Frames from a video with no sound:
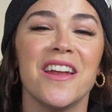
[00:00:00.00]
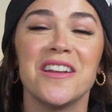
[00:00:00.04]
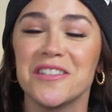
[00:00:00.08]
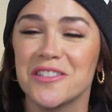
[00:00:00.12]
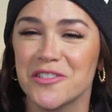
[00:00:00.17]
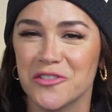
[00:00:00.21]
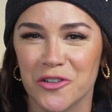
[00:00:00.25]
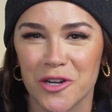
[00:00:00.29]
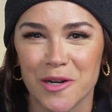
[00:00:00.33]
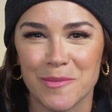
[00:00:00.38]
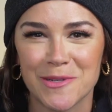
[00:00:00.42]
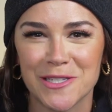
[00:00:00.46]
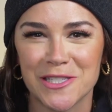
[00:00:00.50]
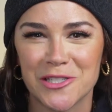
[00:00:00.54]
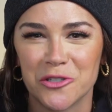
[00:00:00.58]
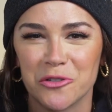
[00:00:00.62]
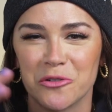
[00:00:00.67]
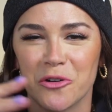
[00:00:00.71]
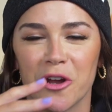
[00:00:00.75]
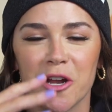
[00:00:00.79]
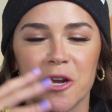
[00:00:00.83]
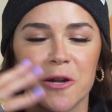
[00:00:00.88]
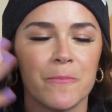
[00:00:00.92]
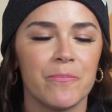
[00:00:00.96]
Instagram is still
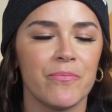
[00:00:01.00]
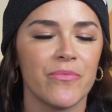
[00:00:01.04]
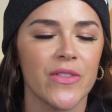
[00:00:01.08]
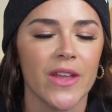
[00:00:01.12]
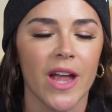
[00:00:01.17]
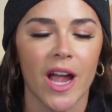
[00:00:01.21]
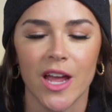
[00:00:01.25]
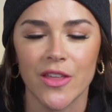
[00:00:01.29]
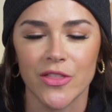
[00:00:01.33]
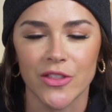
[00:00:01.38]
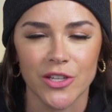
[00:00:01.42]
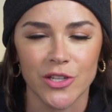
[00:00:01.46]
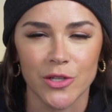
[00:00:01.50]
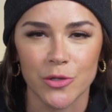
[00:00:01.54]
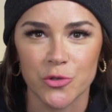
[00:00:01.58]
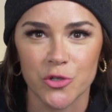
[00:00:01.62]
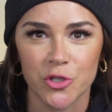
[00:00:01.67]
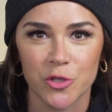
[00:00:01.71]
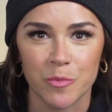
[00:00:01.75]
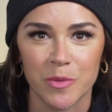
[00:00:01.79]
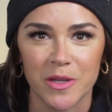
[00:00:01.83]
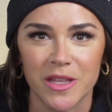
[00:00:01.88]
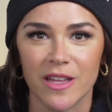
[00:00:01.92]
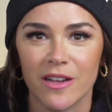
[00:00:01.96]
great. I think you
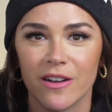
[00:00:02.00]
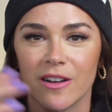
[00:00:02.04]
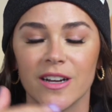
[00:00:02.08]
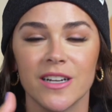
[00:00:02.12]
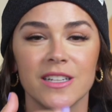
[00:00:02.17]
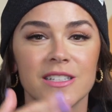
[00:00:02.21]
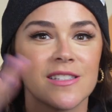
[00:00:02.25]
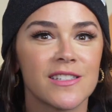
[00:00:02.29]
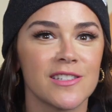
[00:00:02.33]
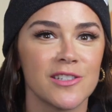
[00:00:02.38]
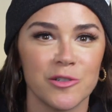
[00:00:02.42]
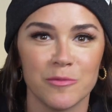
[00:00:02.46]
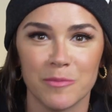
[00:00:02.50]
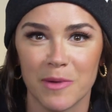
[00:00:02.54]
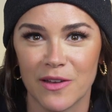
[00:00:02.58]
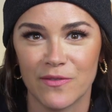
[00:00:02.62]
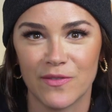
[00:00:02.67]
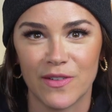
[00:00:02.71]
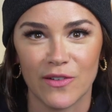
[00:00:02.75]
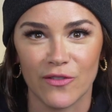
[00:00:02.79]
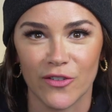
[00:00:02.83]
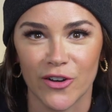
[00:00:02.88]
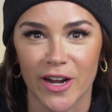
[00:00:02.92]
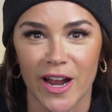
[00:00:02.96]
should be there. It's still my
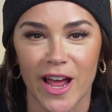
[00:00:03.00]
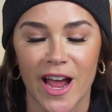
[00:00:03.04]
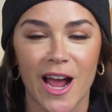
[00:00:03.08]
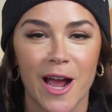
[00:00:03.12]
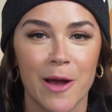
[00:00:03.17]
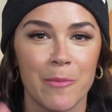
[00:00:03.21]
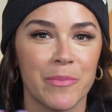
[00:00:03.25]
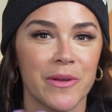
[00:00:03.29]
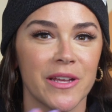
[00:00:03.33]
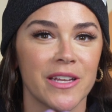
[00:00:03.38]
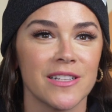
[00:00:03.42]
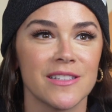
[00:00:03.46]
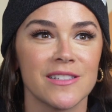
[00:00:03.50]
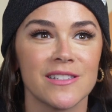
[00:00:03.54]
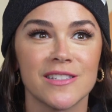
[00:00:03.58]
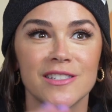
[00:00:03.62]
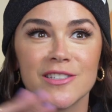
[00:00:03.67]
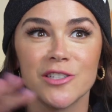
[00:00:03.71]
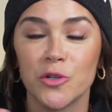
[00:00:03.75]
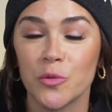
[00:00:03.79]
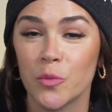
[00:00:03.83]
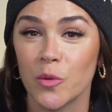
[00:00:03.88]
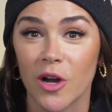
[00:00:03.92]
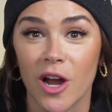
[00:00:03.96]
favorite app. It's
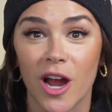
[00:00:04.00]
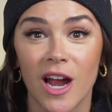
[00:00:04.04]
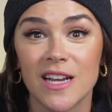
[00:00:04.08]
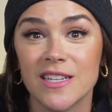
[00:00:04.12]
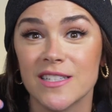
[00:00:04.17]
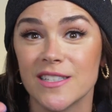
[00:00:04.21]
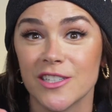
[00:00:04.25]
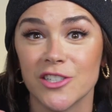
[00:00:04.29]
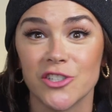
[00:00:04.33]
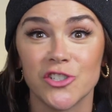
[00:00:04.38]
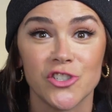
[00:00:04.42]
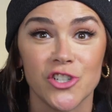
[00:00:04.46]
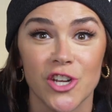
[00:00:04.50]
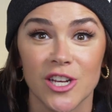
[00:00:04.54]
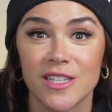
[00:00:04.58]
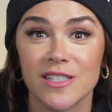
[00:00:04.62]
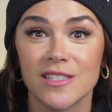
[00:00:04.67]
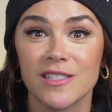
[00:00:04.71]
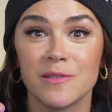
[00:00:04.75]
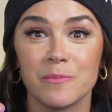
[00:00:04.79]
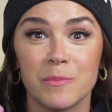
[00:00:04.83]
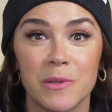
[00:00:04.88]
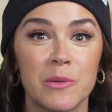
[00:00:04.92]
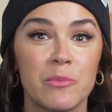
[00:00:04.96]
still where I
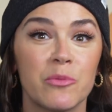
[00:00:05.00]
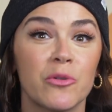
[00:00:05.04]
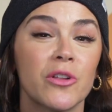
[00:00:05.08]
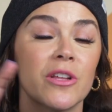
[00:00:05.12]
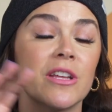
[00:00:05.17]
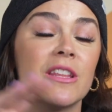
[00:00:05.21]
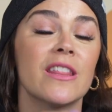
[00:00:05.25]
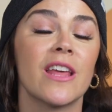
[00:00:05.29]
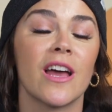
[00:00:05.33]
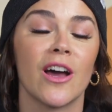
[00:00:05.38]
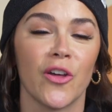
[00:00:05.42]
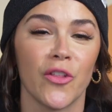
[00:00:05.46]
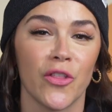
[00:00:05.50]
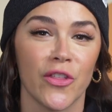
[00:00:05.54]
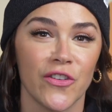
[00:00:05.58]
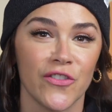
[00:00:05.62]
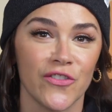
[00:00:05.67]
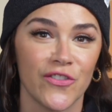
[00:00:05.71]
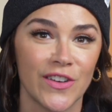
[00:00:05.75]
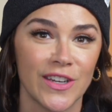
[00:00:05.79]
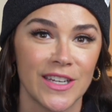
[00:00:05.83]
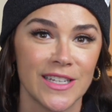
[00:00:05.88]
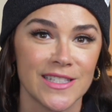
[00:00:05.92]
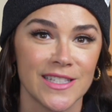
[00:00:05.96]
suggest people in the health and
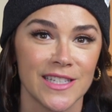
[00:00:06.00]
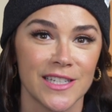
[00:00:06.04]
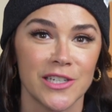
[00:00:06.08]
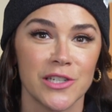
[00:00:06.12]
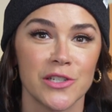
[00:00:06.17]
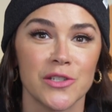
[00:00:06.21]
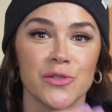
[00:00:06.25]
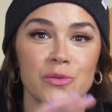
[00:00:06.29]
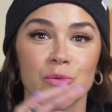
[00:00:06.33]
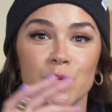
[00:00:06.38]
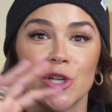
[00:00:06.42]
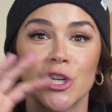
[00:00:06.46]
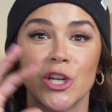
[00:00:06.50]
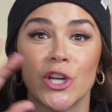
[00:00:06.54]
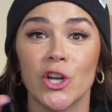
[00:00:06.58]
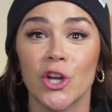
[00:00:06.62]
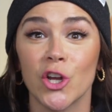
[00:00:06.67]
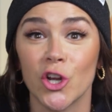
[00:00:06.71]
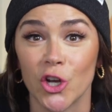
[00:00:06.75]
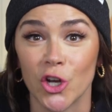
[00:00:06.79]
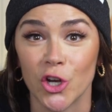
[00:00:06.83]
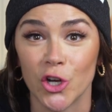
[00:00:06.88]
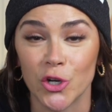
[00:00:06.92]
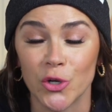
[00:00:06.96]
fitness industry
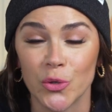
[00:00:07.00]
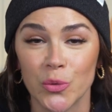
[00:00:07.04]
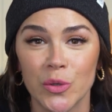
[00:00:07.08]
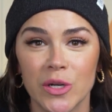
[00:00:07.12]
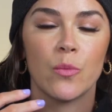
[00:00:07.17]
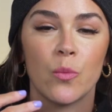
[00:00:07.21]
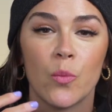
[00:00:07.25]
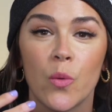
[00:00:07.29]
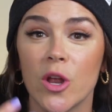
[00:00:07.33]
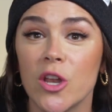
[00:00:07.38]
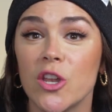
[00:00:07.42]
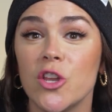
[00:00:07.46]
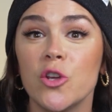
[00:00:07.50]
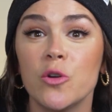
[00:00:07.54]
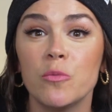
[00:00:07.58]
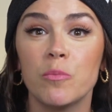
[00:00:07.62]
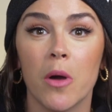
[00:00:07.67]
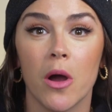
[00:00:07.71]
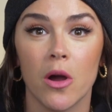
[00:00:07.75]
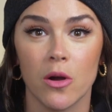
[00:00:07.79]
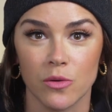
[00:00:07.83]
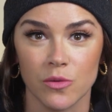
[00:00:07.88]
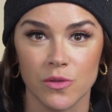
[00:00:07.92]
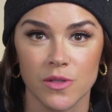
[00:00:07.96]
go. When you
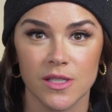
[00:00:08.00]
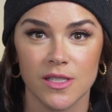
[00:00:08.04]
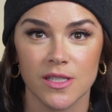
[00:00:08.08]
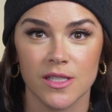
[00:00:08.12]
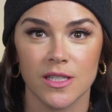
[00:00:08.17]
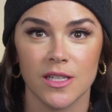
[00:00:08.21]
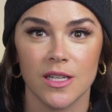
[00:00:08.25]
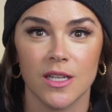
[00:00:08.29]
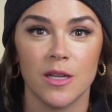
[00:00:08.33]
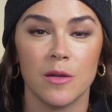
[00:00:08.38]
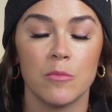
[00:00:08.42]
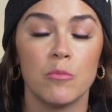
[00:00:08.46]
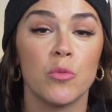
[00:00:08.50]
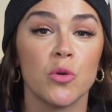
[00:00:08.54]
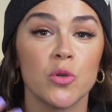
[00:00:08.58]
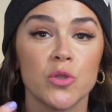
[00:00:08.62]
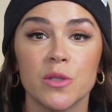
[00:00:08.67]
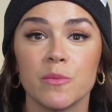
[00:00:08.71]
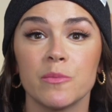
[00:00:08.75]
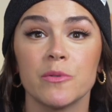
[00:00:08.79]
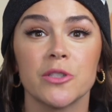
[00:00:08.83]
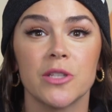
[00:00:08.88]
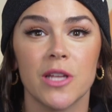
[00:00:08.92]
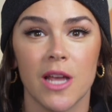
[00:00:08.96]
post
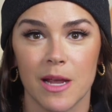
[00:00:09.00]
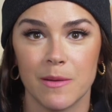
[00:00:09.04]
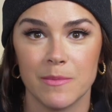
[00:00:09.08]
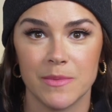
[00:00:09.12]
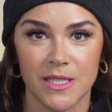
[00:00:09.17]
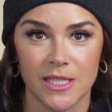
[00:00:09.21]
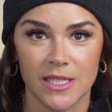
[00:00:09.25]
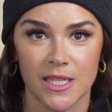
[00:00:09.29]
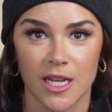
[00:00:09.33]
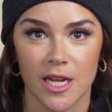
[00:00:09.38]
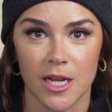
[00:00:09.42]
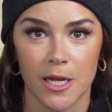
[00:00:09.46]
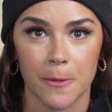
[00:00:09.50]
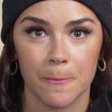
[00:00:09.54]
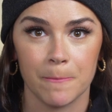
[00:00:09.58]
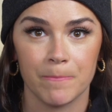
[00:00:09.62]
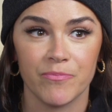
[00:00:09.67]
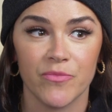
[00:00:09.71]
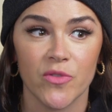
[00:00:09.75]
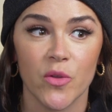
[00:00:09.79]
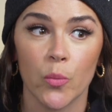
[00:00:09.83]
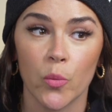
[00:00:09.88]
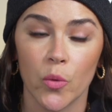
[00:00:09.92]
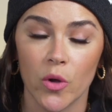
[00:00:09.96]
multiple times a day,
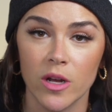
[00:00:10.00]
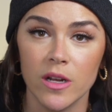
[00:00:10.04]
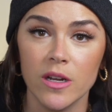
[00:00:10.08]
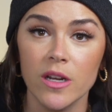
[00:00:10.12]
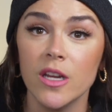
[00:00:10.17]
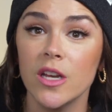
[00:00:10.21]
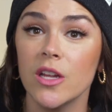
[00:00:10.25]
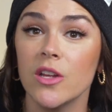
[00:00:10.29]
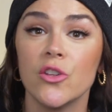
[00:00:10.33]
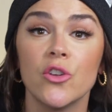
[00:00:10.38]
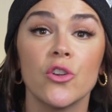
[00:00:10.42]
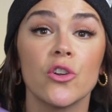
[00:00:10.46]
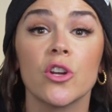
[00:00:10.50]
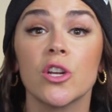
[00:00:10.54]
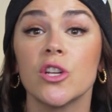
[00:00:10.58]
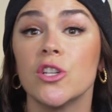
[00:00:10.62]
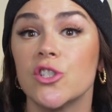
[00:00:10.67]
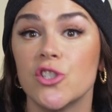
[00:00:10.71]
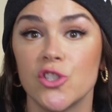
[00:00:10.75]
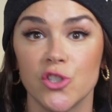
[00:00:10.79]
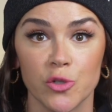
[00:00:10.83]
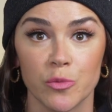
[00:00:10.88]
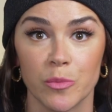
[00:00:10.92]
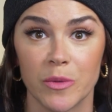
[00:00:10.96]
1, you're
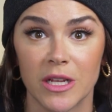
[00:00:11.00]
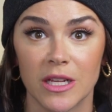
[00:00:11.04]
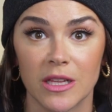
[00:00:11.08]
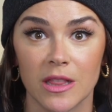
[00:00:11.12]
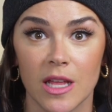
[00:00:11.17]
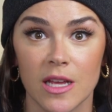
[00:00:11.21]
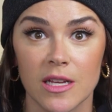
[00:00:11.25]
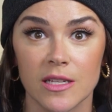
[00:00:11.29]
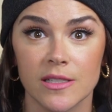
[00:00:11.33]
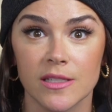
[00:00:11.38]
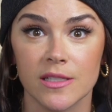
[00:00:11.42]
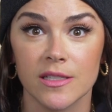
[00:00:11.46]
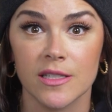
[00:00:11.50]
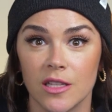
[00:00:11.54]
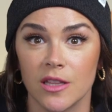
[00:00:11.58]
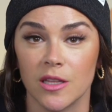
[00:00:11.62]
consuming less.